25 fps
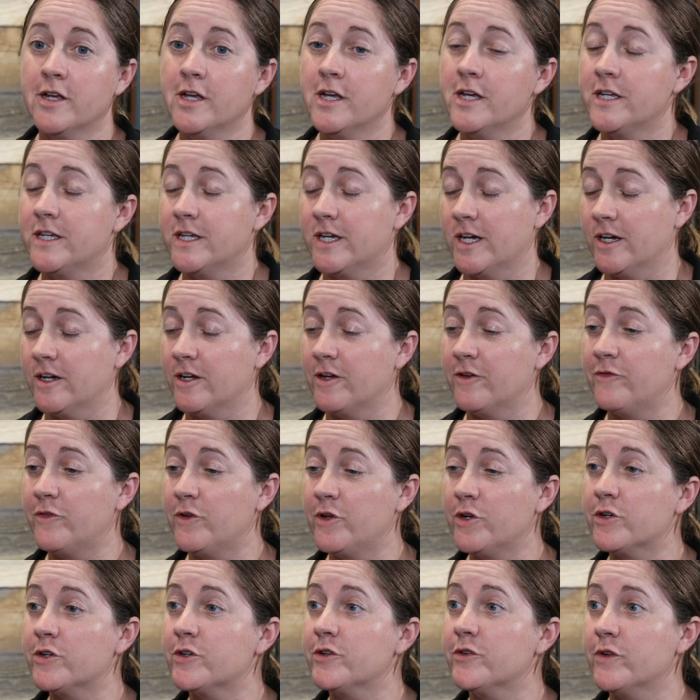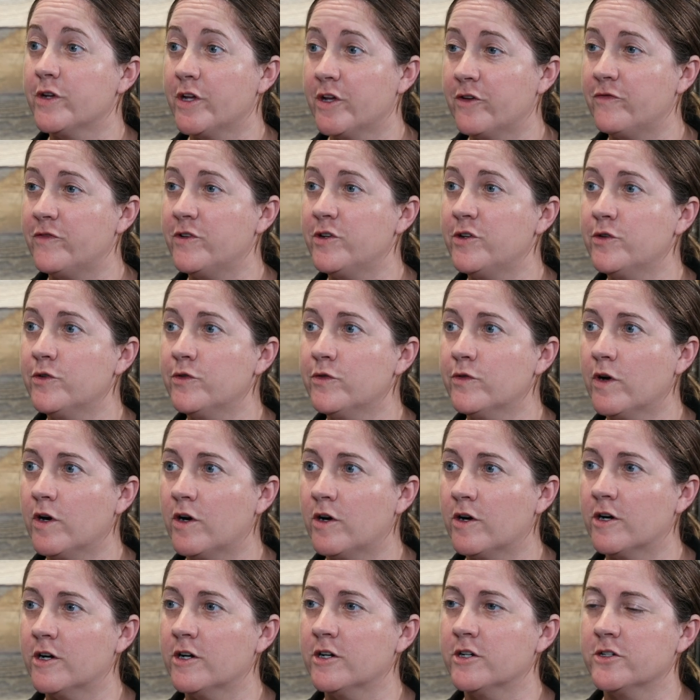Yeah. If you
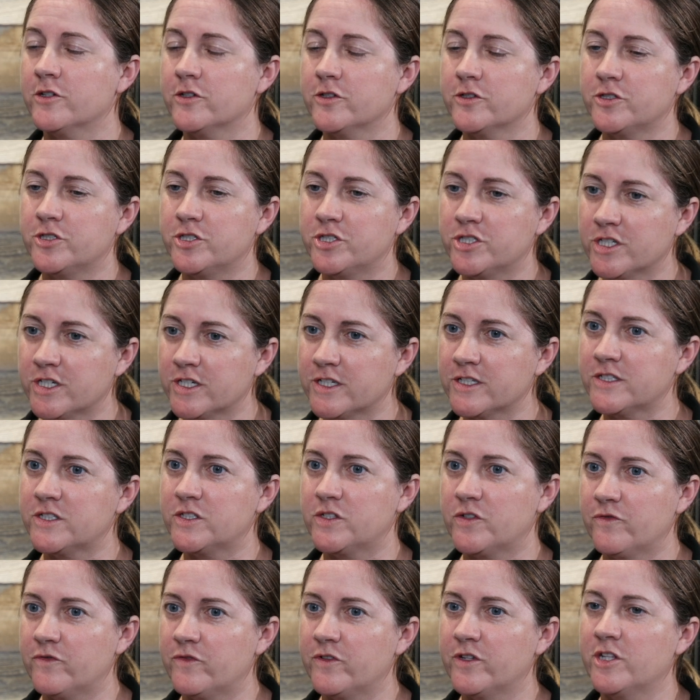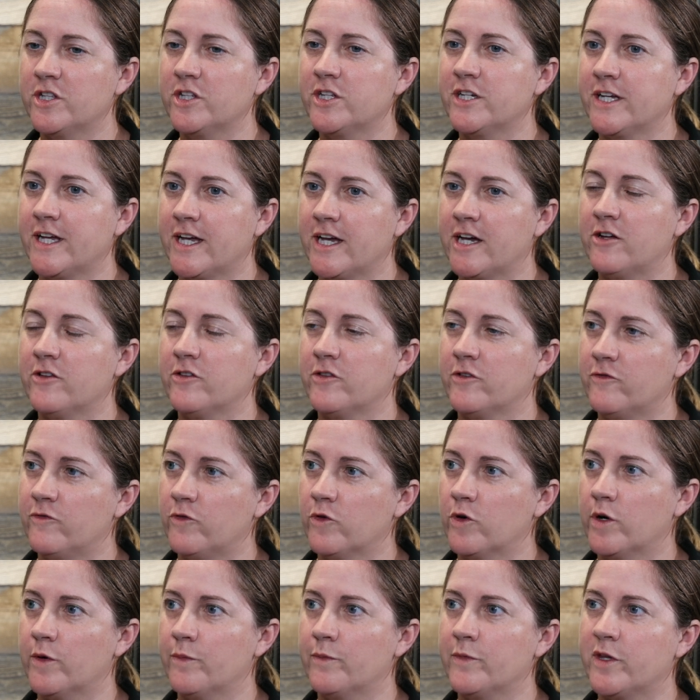are just filling out the
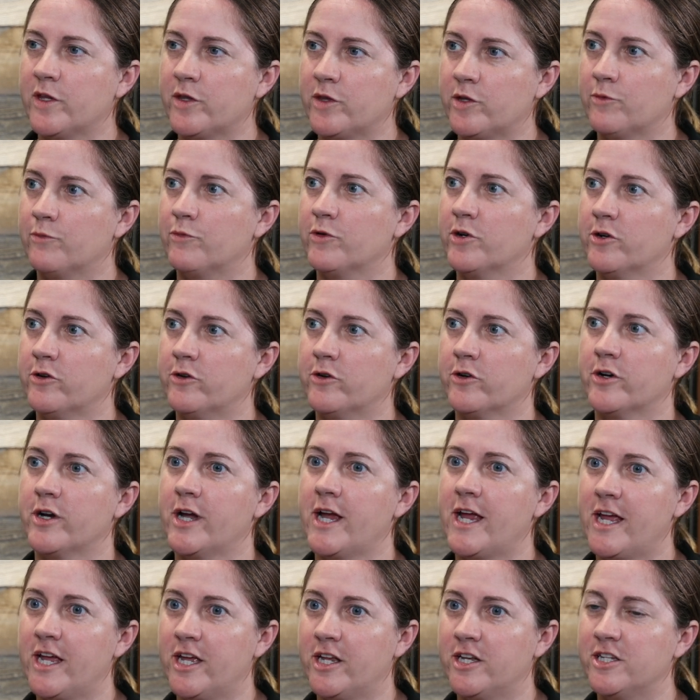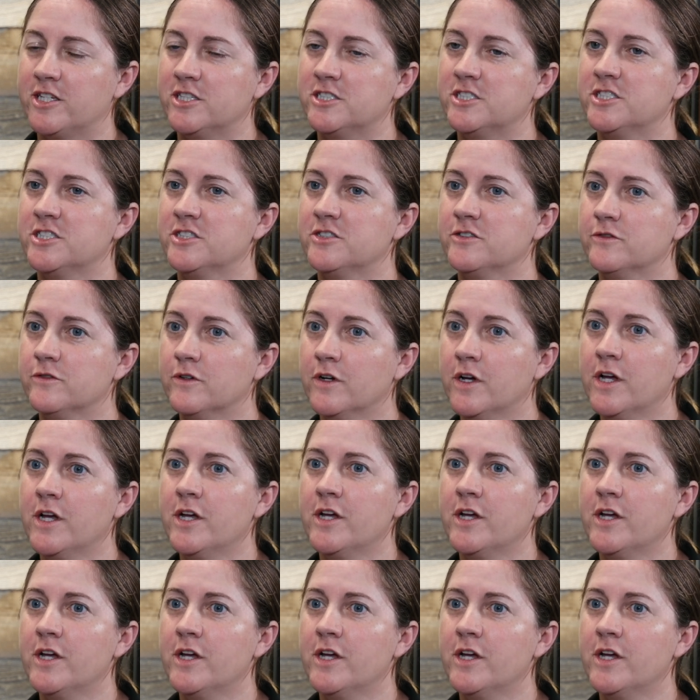form that the broker handed you,